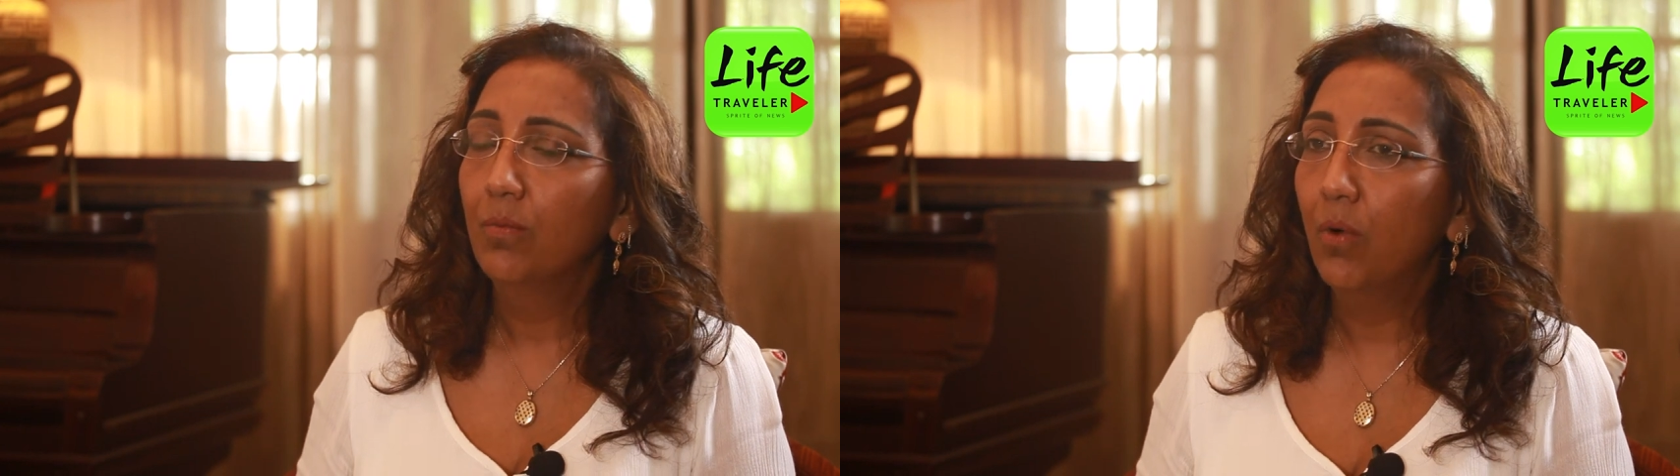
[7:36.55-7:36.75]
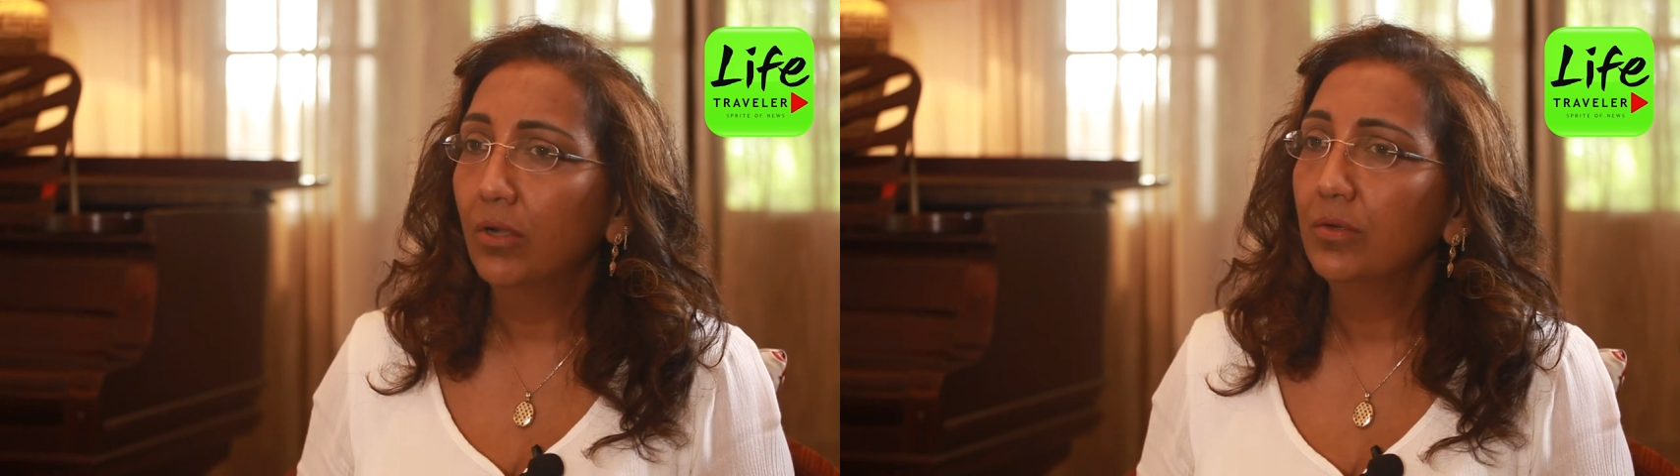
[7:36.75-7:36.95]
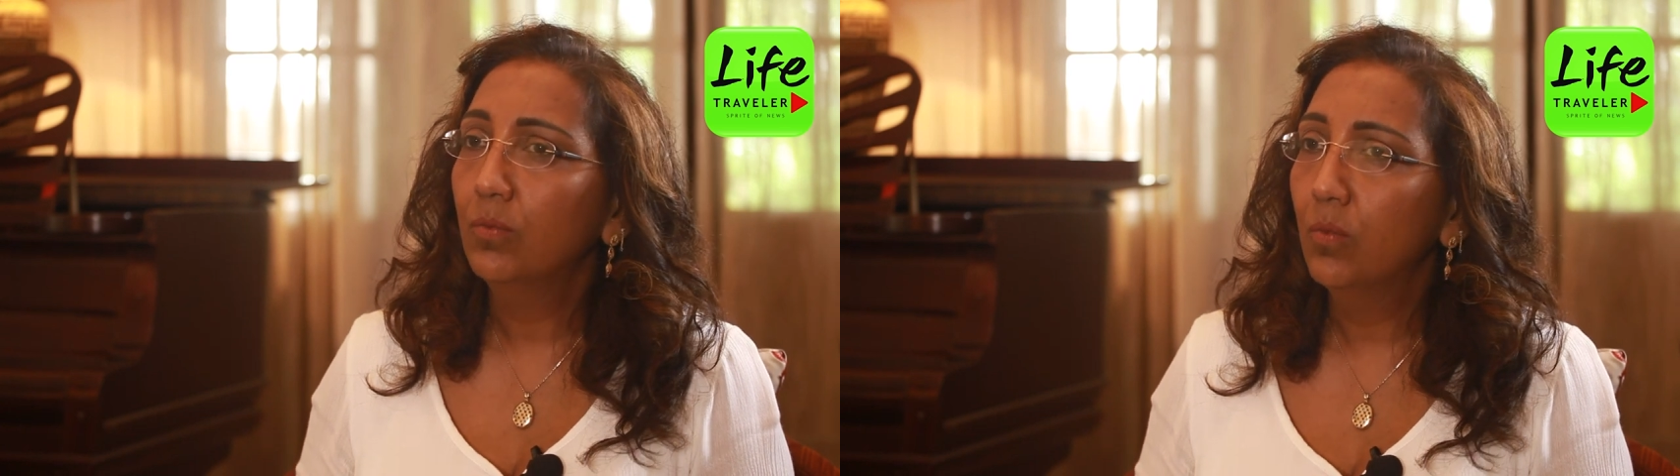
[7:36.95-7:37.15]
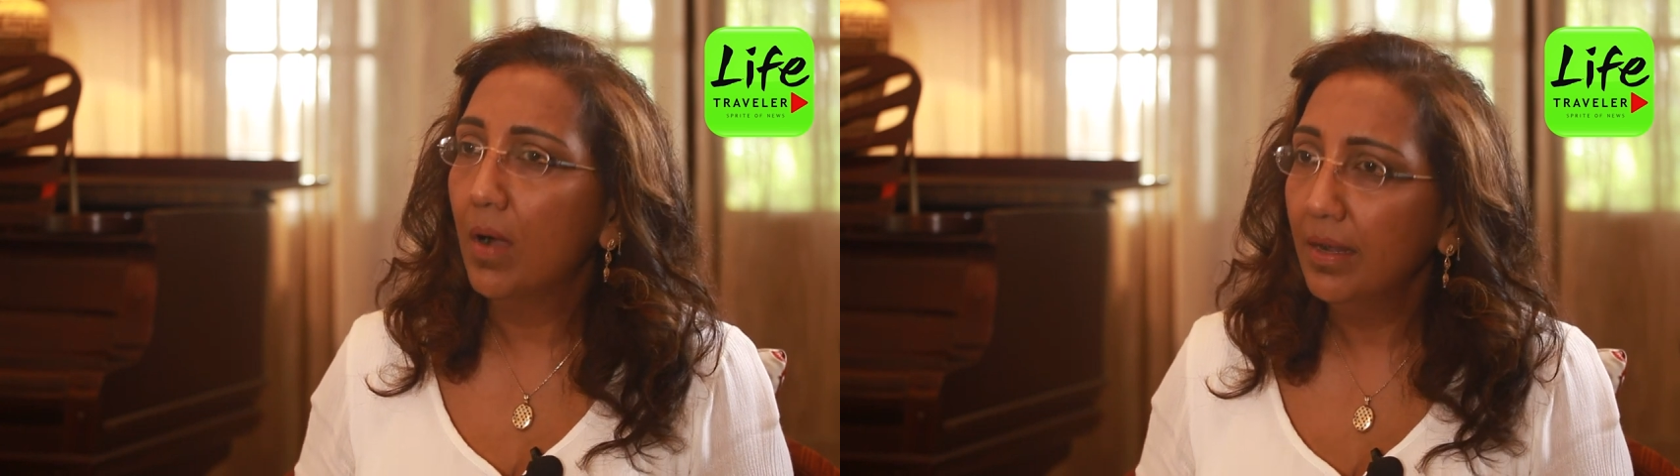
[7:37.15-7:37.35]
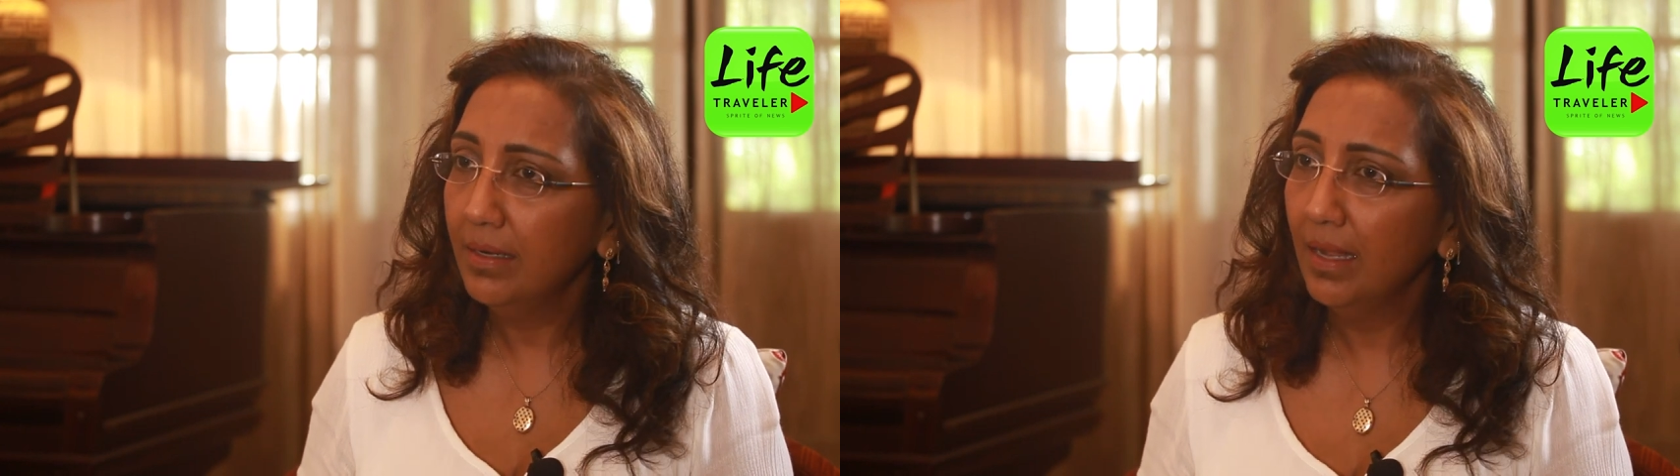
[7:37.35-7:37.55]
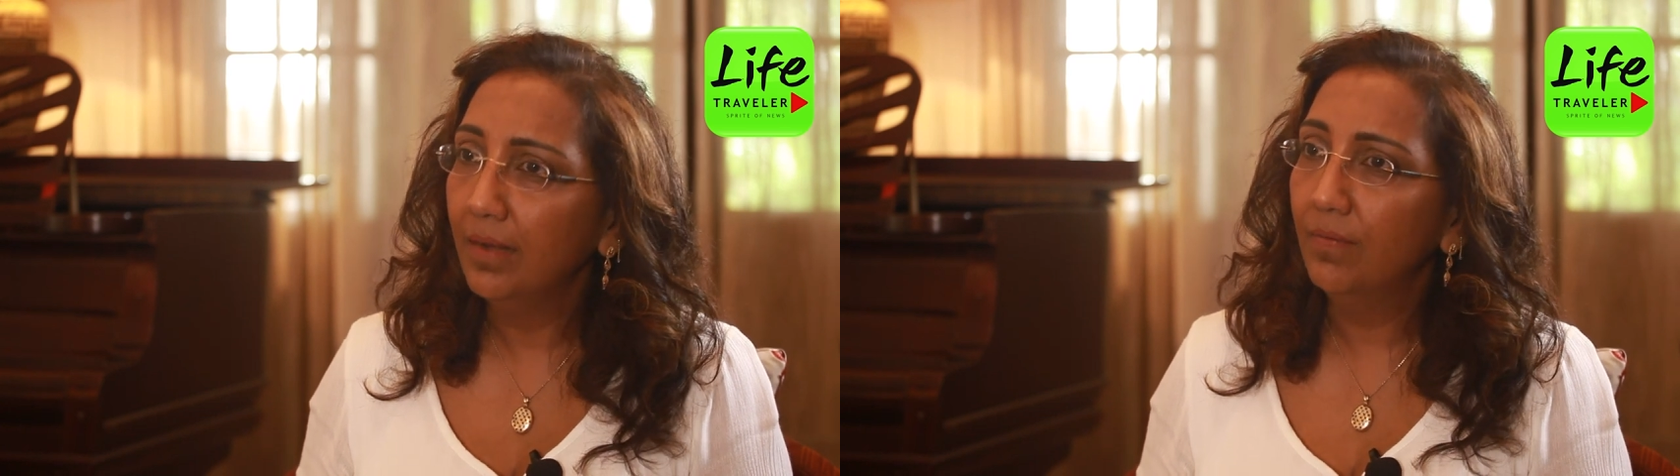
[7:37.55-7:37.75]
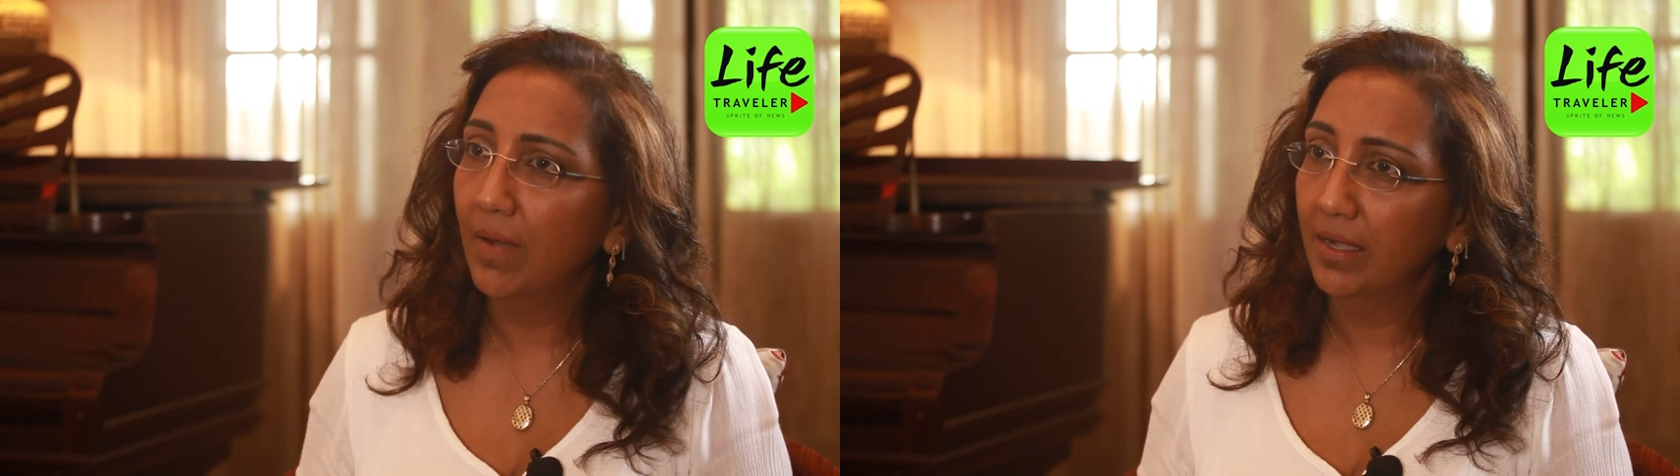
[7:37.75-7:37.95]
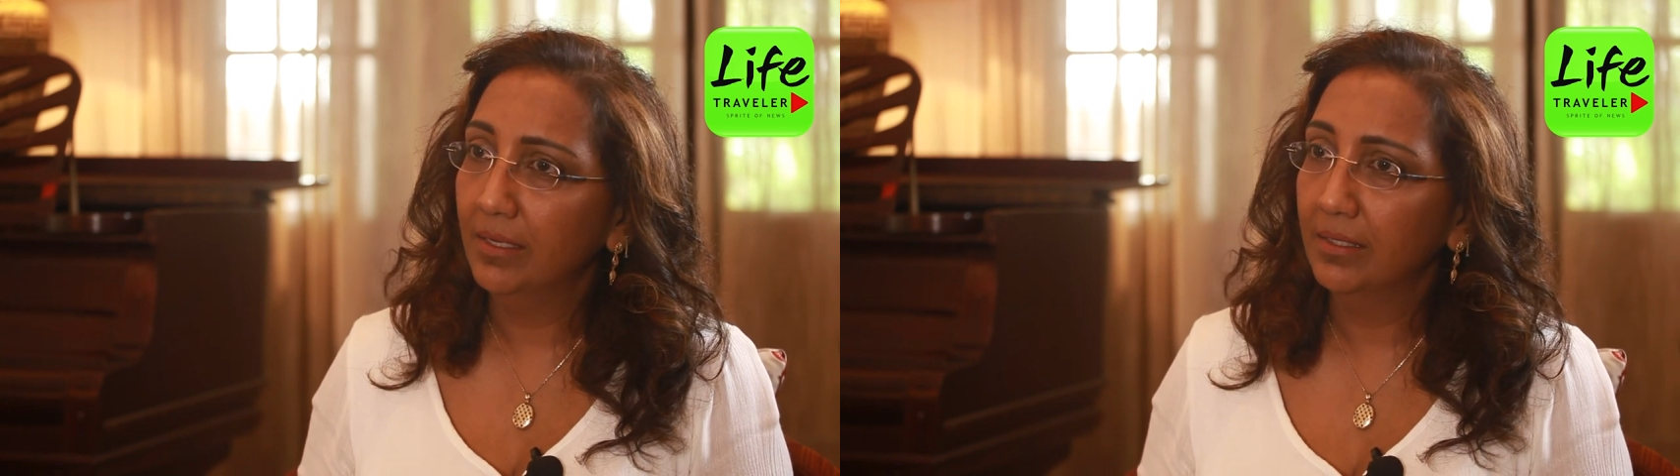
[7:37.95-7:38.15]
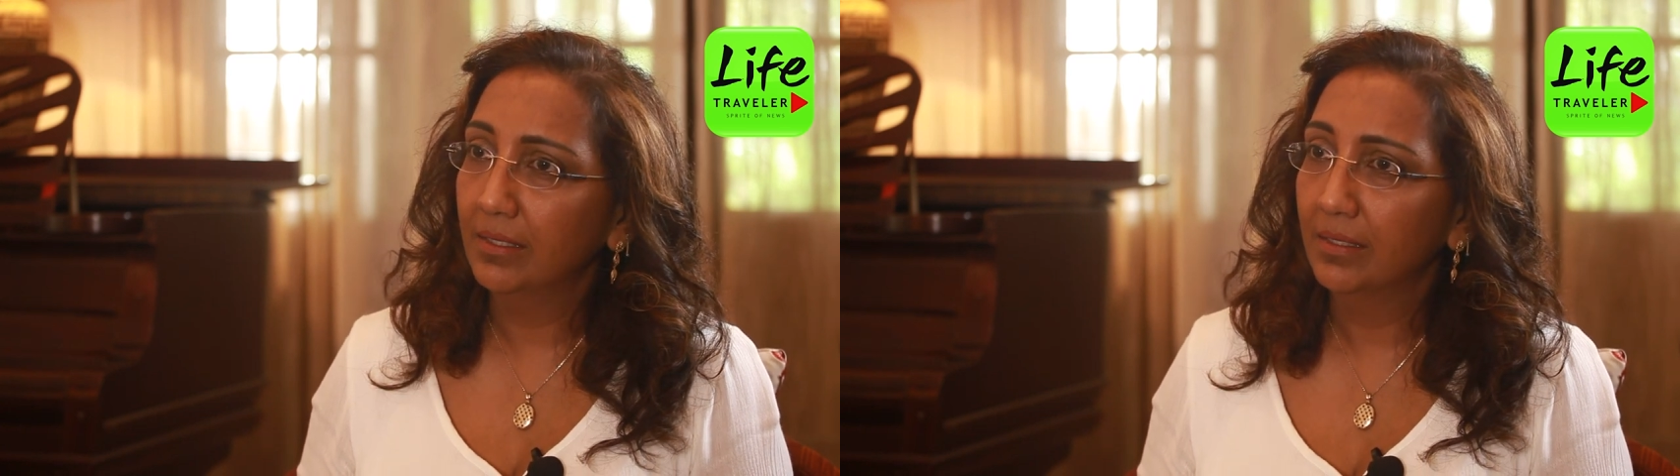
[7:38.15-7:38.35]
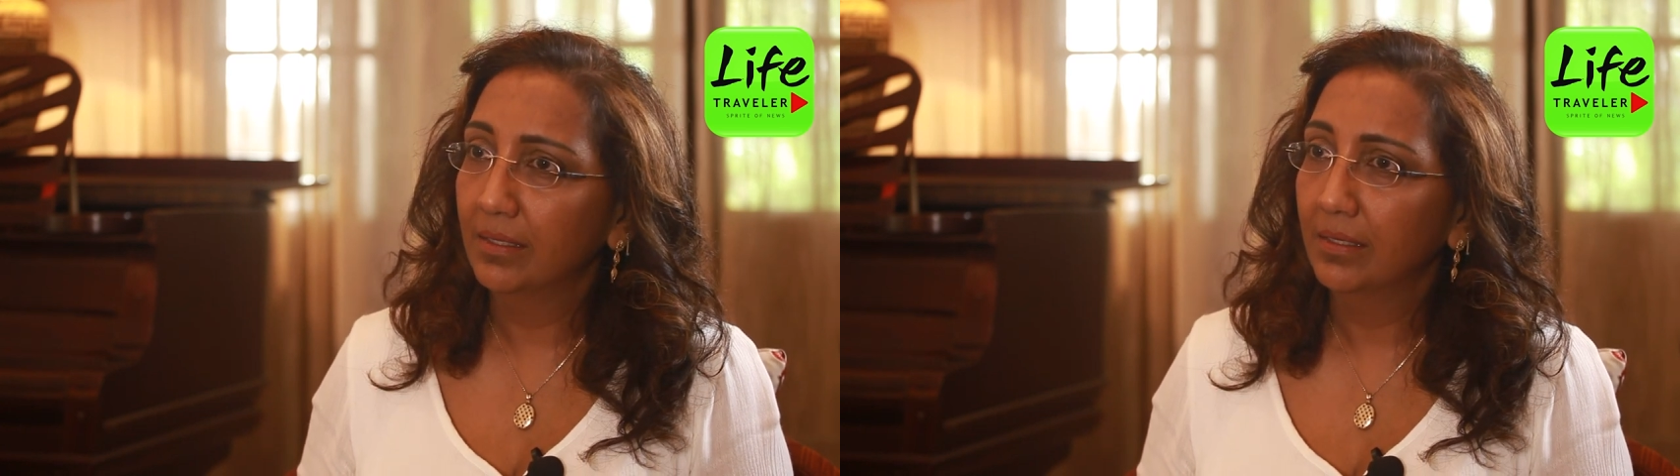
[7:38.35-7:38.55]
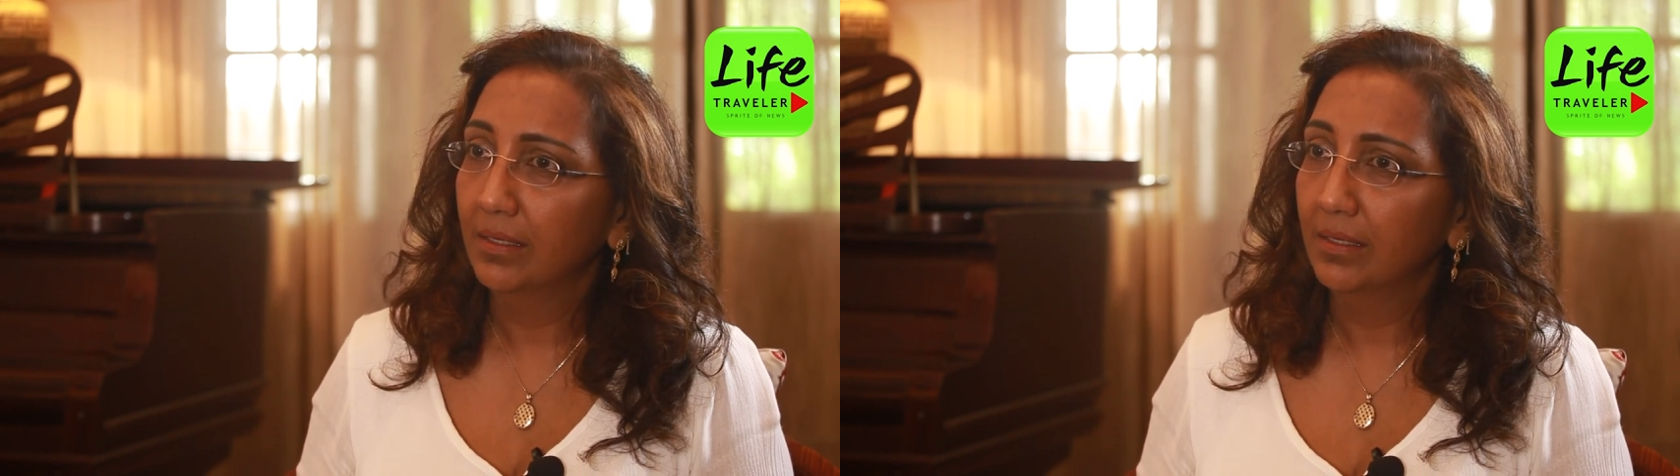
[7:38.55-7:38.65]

what one advice